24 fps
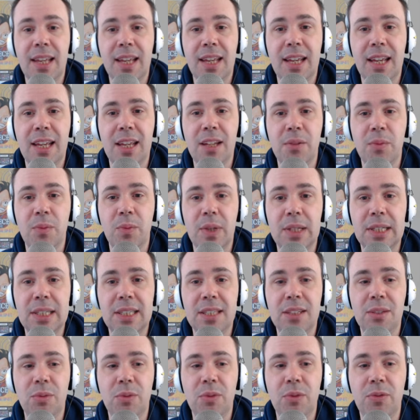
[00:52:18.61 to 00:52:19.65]
And once
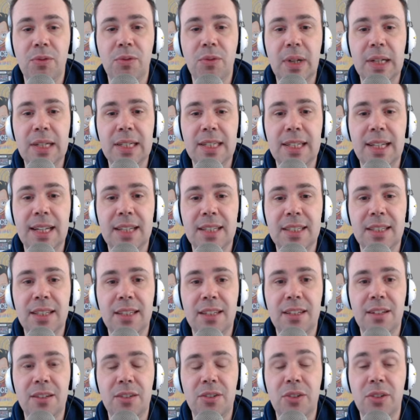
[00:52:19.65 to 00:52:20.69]
the wolf went down to
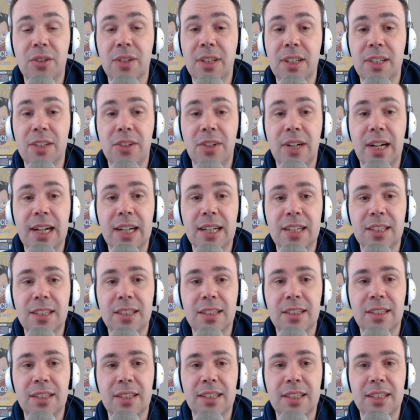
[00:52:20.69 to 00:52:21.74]
the trash,
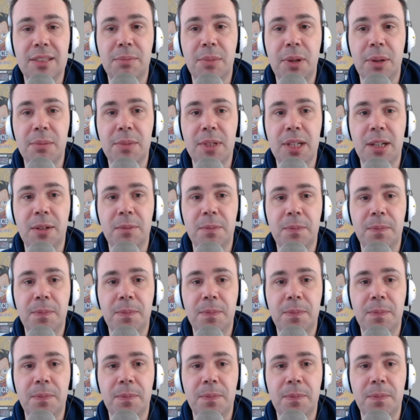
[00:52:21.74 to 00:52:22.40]
this bumped up.